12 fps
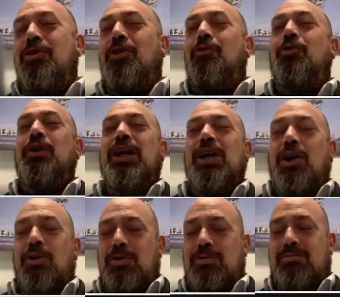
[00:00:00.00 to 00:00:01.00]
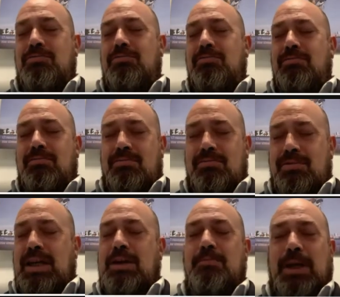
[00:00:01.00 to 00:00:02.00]
Rio
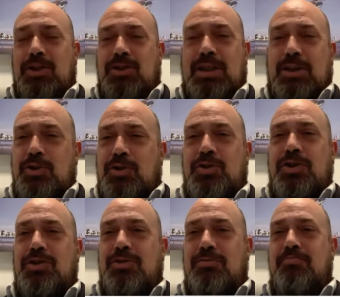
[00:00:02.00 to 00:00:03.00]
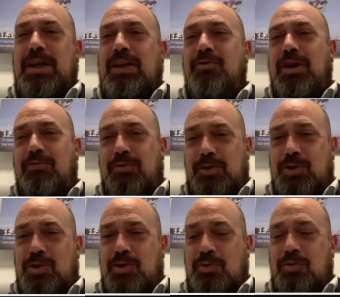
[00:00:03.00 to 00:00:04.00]
image that you just made reference
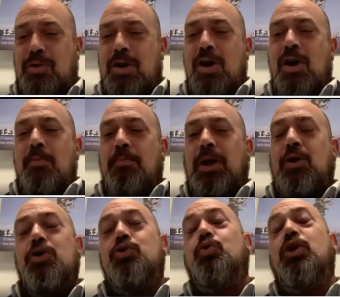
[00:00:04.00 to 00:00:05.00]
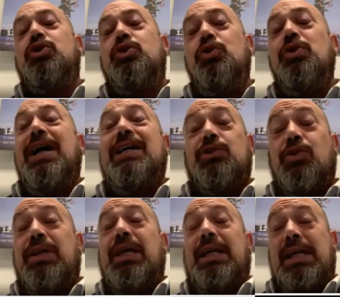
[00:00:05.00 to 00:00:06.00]
to. Because what you guys are
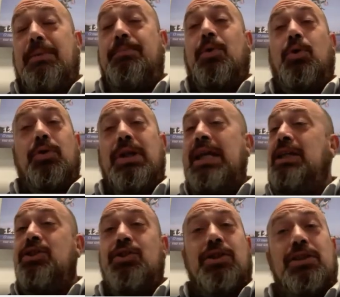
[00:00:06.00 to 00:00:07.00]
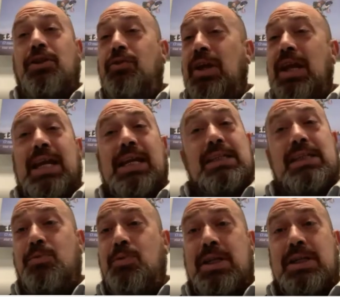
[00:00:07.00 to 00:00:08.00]
getting abroad is not the reality
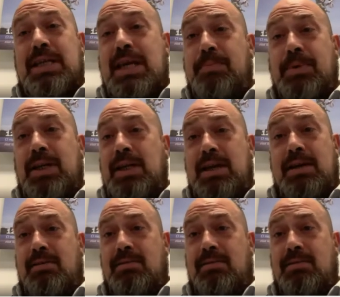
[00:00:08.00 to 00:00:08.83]
what is happening here.